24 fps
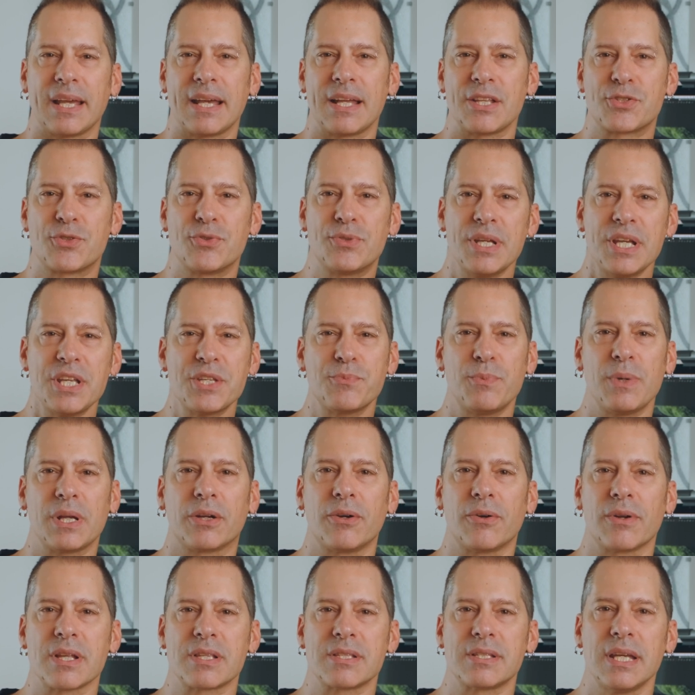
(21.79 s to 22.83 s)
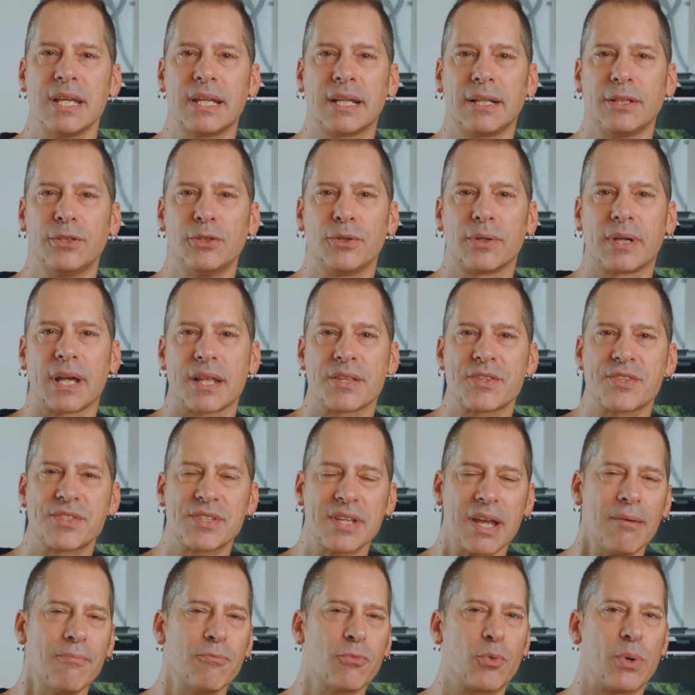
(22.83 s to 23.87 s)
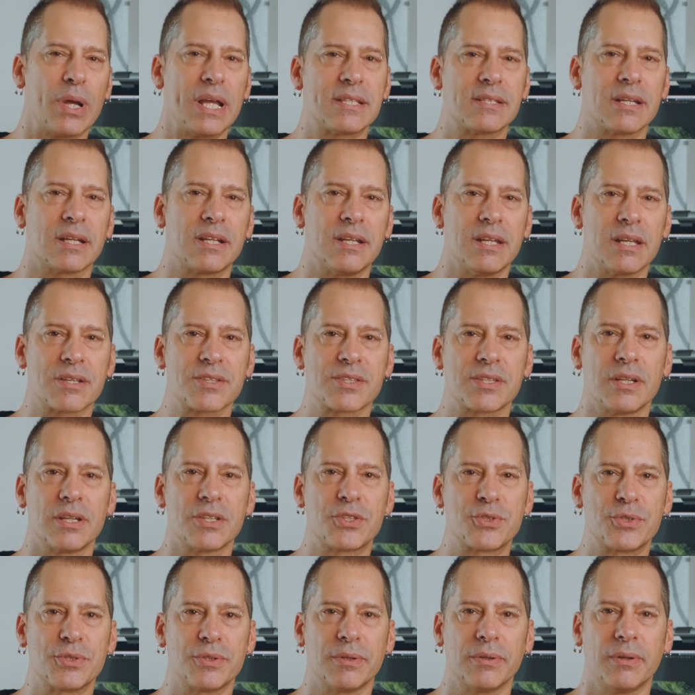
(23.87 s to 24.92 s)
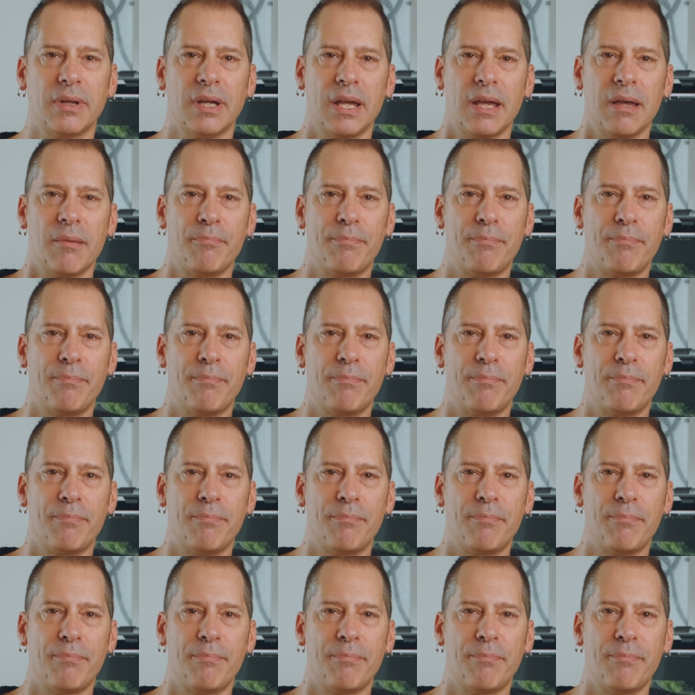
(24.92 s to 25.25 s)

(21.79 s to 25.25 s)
and today we are going to take a look at some great techniques to